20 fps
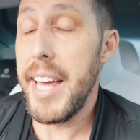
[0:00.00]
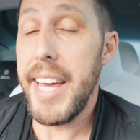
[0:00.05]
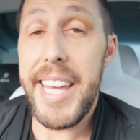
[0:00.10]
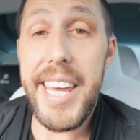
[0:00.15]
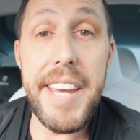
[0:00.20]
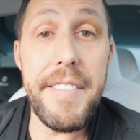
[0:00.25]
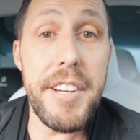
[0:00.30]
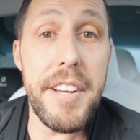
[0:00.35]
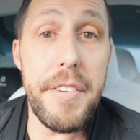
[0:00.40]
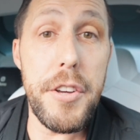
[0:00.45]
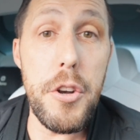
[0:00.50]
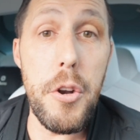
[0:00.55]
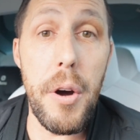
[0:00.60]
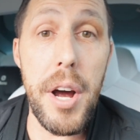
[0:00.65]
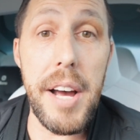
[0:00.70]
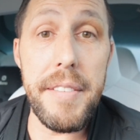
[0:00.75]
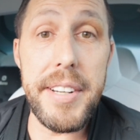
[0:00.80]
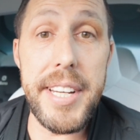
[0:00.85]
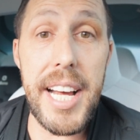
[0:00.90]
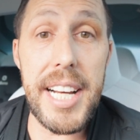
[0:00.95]
Even if you don't
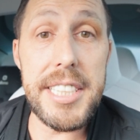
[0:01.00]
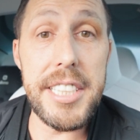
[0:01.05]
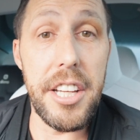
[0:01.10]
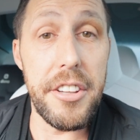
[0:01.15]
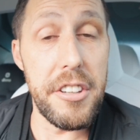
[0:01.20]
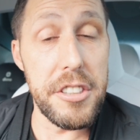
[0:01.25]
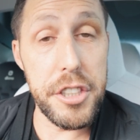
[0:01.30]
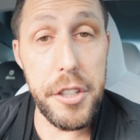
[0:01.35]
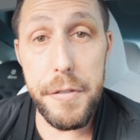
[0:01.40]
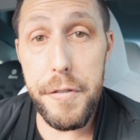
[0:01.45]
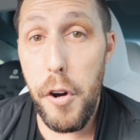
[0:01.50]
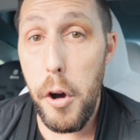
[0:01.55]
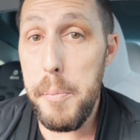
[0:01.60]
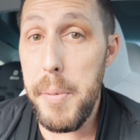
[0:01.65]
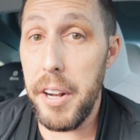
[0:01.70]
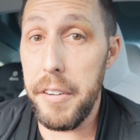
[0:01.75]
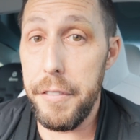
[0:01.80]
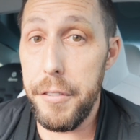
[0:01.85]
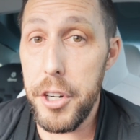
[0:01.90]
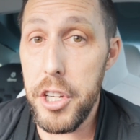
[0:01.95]
have a Tesla, there's a phone
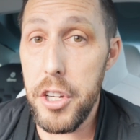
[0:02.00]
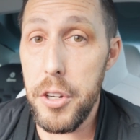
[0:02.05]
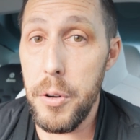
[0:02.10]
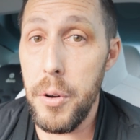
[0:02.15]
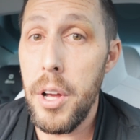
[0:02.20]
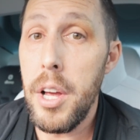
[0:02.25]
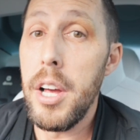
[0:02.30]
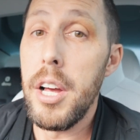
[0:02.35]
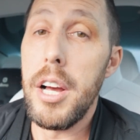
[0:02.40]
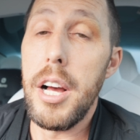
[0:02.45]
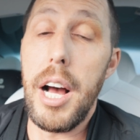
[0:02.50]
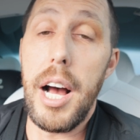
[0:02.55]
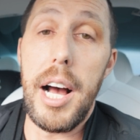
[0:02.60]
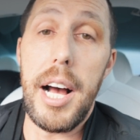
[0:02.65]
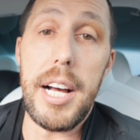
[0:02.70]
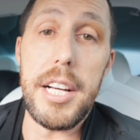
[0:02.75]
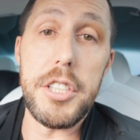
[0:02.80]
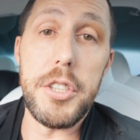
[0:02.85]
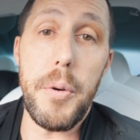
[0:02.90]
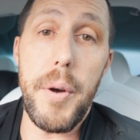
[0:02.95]
mount for you.
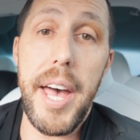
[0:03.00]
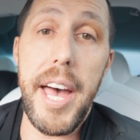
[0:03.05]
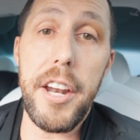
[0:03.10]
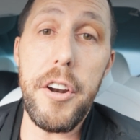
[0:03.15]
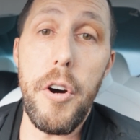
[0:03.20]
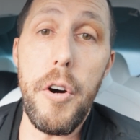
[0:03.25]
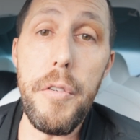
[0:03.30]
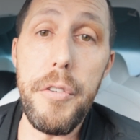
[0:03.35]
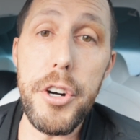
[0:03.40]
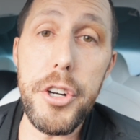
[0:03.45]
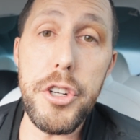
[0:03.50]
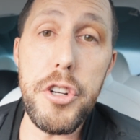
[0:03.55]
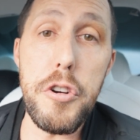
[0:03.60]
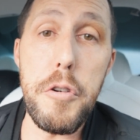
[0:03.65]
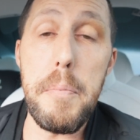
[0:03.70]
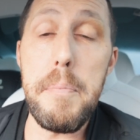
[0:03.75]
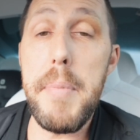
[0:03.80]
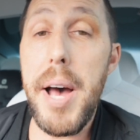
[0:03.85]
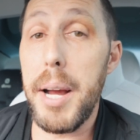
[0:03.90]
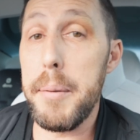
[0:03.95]
So head over to
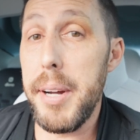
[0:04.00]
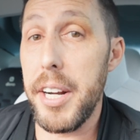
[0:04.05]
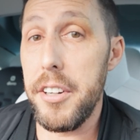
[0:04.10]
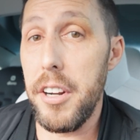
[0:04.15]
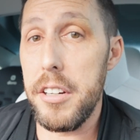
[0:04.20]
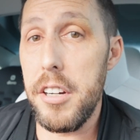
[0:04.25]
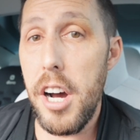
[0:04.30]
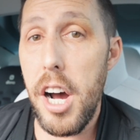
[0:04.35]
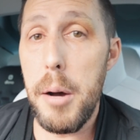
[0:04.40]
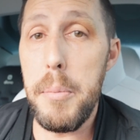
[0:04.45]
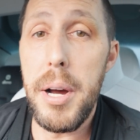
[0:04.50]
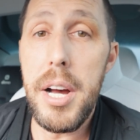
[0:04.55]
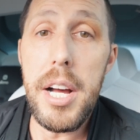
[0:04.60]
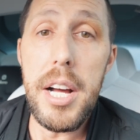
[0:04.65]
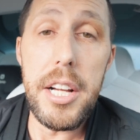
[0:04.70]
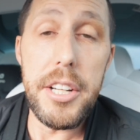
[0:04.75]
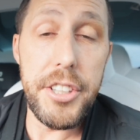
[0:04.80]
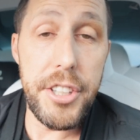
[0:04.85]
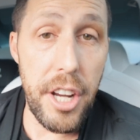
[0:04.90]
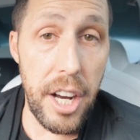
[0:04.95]
magback.com.
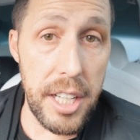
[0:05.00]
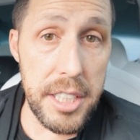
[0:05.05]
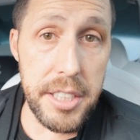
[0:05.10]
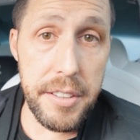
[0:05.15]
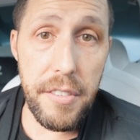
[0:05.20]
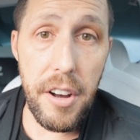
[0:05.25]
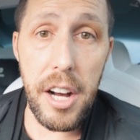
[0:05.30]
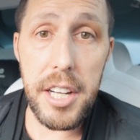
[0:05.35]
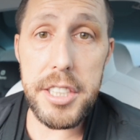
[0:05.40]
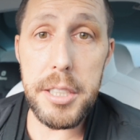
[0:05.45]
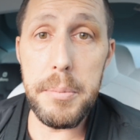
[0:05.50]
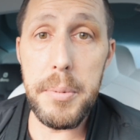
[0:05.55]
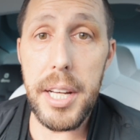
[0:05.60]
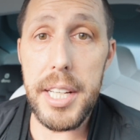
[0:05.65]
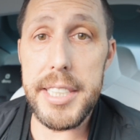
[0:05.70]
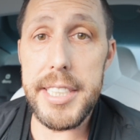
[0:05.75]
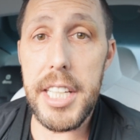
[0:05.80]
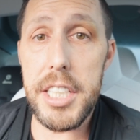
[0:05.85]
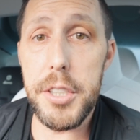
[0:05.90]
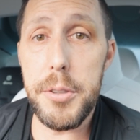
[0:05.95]
Tons of awesome
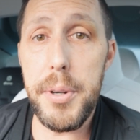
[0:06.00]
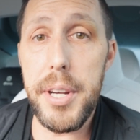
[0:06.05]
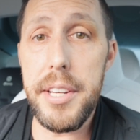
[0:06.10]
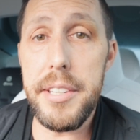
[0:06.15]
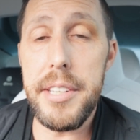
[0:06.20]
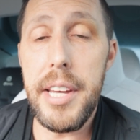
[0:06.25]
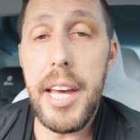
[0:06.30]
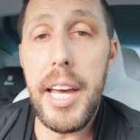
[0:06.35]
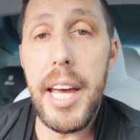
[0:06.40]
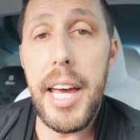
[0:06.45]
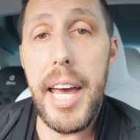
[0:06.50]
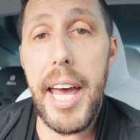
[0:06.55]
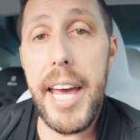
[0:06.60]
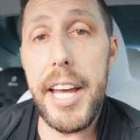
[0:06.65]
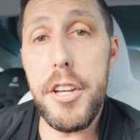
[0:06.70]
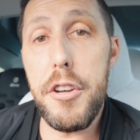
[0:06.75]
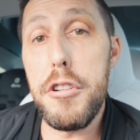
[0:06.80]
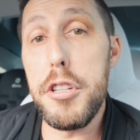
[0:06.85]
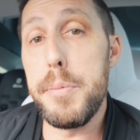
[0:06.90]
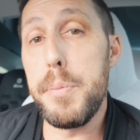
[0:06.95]
accessories.
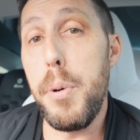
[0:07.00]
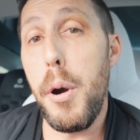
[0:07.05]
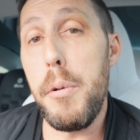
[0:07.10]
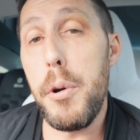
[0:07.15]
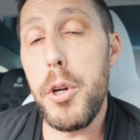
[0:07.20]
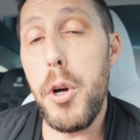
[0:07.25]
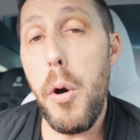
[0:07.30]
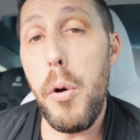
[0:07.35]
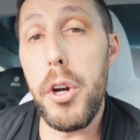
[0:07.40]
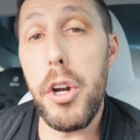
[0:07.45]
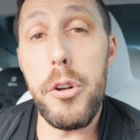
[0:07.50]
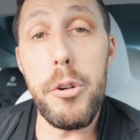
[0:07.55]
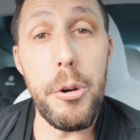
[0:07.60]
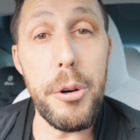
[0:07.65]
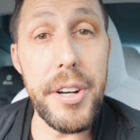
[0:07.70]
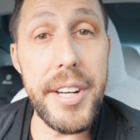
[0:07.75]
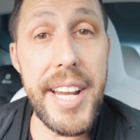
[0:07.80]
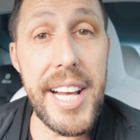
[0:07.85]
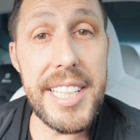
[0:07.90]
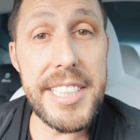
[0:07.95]
And use promo code
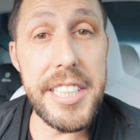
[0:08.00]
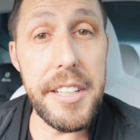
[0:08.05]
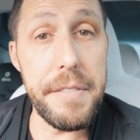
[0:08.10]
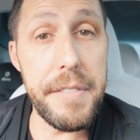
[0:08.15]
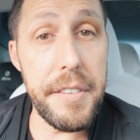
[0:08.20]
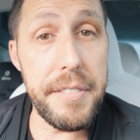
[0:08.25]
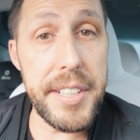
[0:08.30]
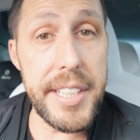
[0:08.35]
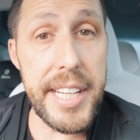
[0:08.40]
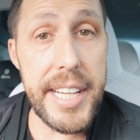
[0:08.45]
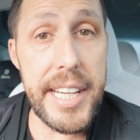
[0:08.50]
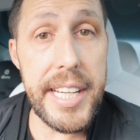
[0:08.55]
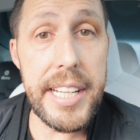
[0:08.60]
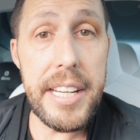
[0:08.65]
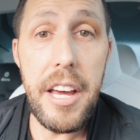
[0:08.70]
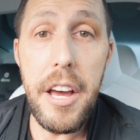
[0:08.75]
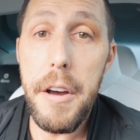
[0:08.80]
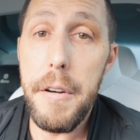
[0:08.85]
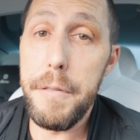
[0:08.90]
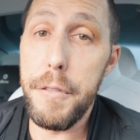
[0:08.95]
NorinTesla15
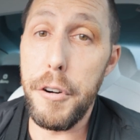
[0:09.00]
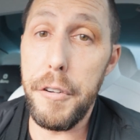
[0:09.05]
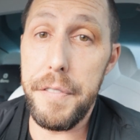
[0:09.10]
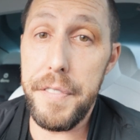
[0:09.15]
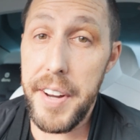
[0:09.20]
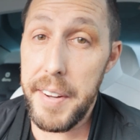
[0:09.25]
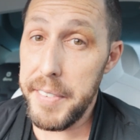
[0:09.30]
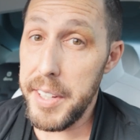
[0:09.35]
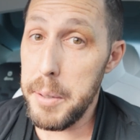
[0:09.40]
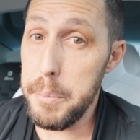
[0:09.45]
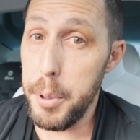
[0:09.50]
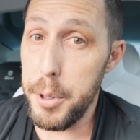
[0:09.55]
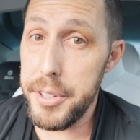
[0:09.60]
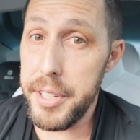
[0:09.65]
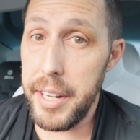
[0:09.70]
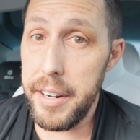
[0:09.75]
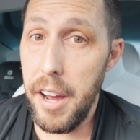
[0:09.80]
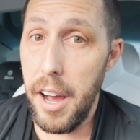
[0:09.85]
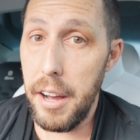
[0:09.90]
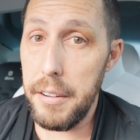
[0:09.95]
for
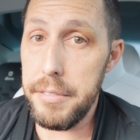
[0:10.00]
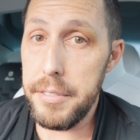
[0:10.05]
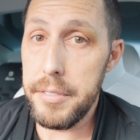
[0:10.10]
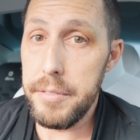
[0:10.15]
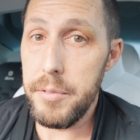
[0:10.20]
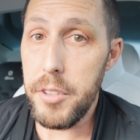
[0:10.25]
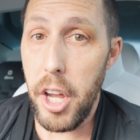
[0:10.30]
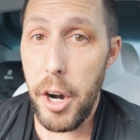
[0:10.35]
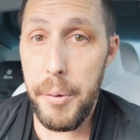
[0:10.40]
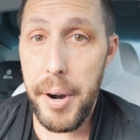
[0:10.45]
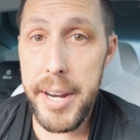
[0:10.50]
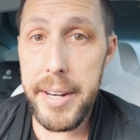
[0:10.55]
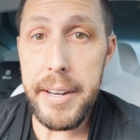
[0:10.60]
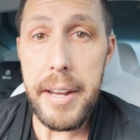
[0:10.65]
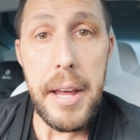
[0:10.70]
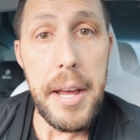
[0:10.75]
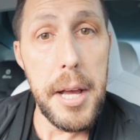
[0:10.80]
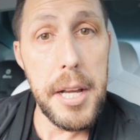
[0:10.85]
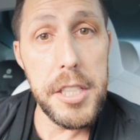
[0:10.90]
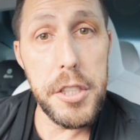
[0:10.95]
15% off. All right,
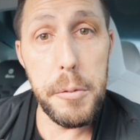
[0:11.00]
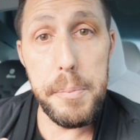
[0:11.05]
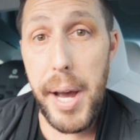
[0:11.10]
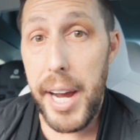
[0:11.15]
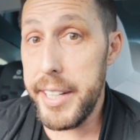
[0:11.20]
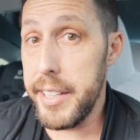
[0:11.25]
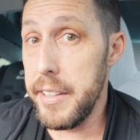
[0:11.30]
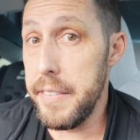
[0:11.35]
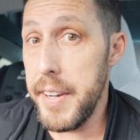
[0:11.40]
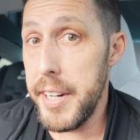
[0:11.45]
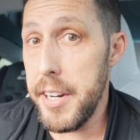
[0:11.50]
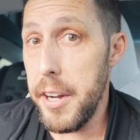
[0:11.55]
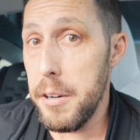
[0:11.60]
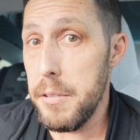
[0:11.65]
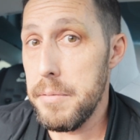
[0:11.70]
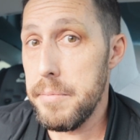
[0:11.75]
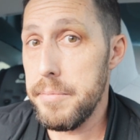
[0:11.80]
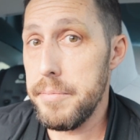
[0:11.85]
so back to the video.